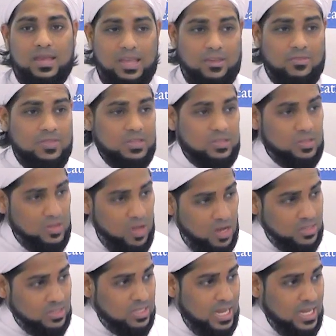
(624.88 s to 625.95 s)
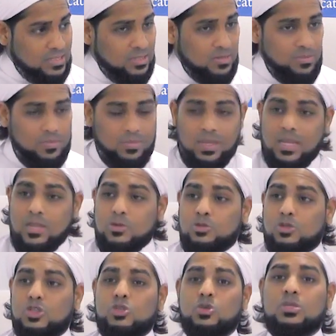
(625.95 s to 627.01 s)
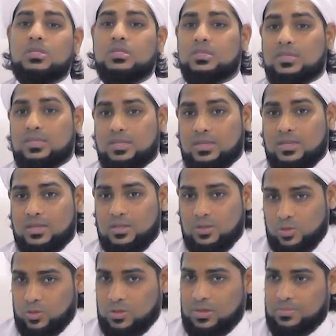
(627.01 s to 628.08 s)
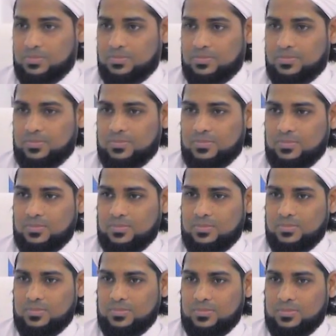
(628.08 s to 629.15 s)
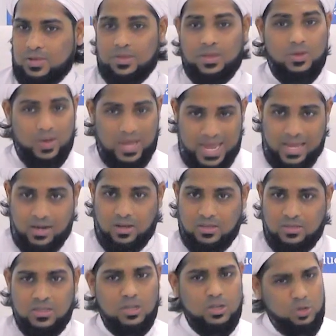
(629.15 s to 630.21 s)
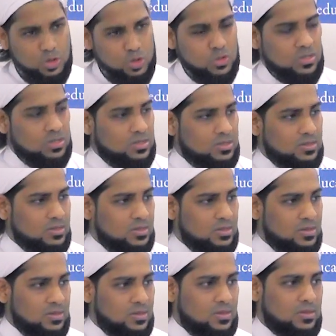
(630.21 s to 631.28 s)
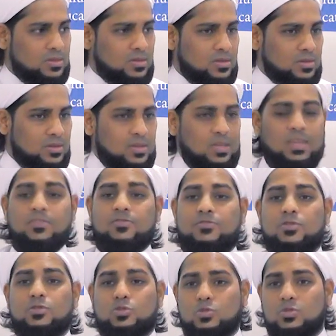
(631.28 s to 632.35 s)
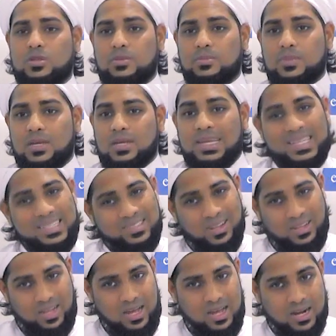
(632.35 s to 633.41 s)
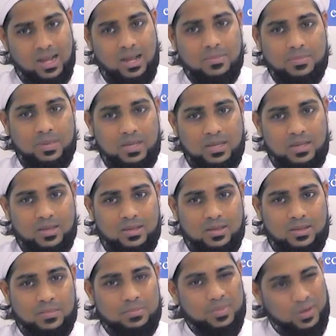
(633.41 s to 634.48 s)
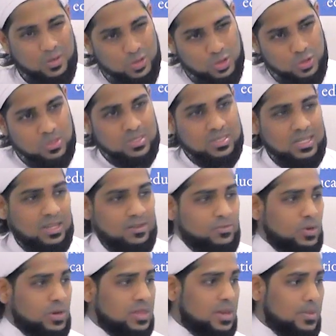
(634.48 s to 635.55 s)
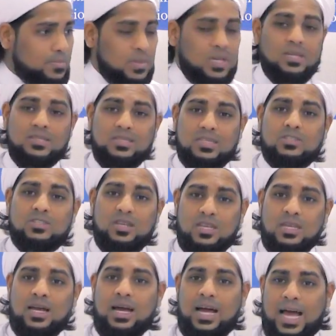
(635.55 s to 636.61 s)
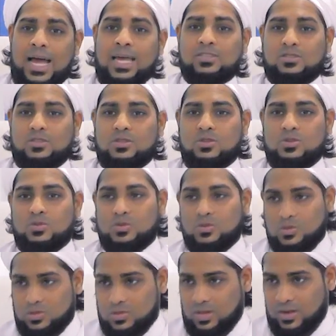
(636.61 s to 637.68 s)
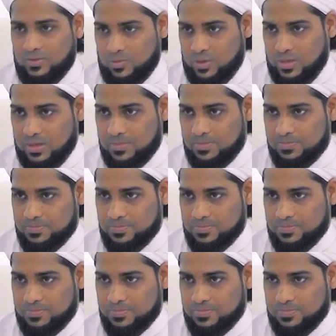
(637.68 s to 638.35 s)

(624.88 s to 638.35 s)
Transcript: If it's non-jazim, then you shouldn't do them. Not that you cannot, you shouldn't. If you do them, it's not haram, but you should still avoid them because the Sharia asks you to avoid them.